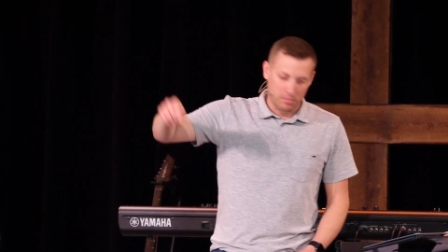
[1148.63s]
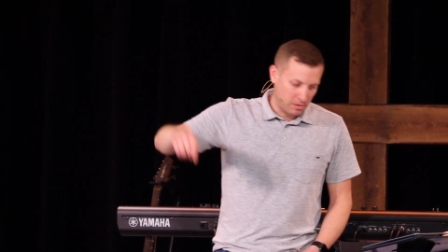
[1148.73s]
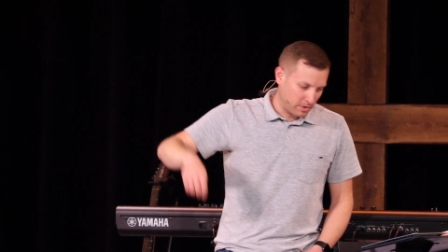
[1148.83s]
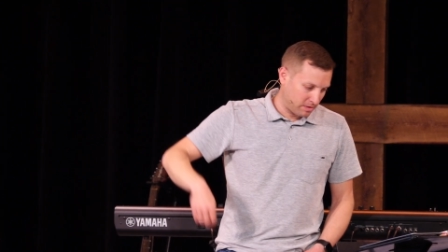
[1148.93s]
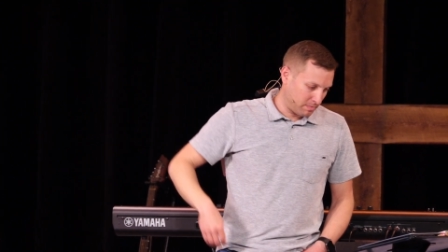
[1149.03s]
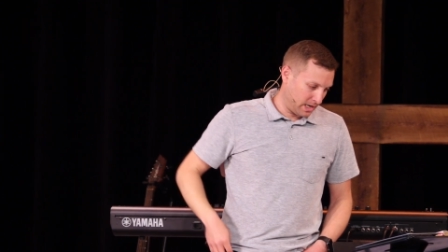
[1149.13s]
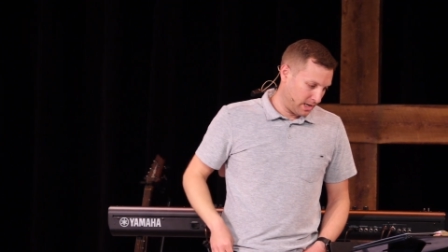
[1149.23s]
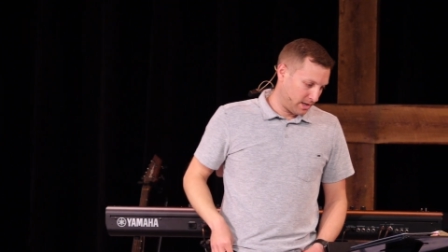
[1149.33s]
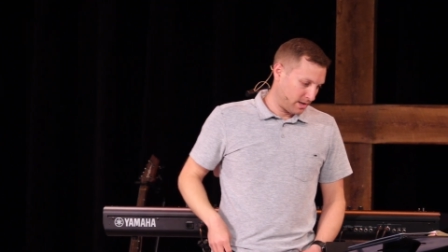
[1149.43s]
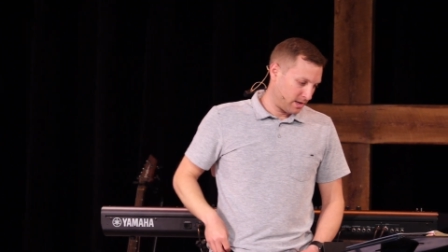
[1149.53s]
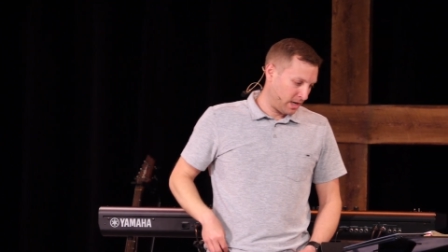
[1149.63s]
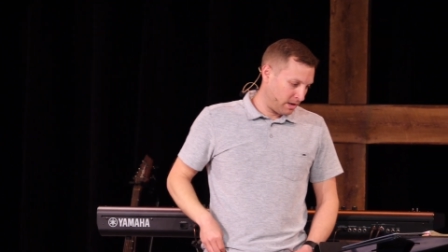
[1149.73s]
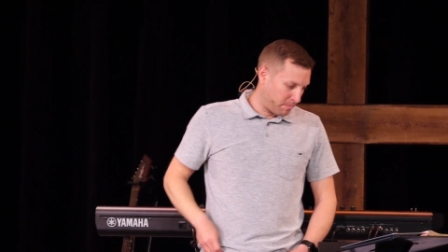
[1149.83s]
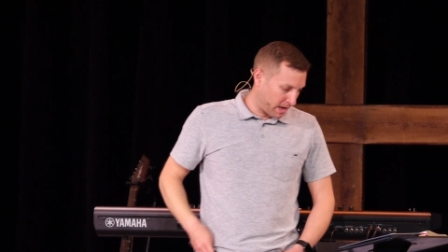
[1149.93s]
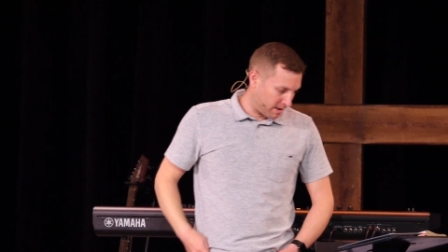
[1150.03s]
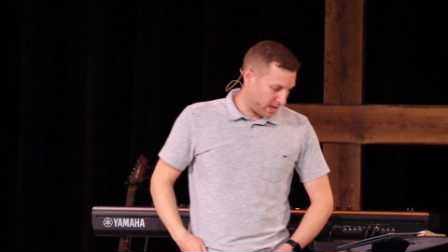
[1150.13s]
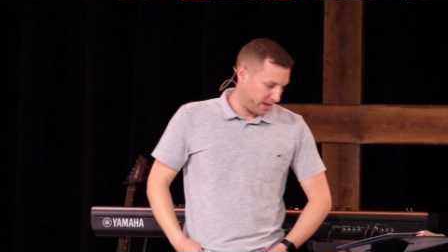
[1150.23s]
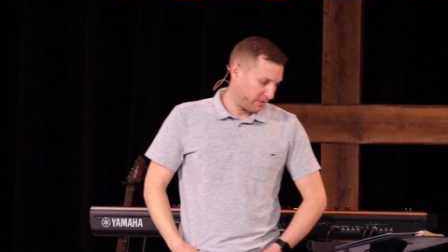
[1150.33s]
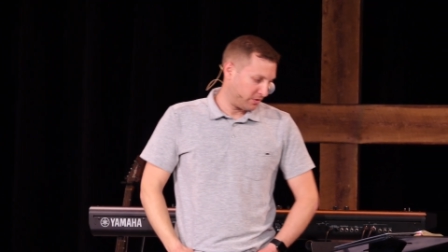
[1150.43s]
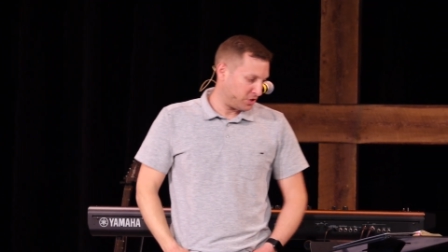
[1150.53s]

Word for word: be with me in paradise.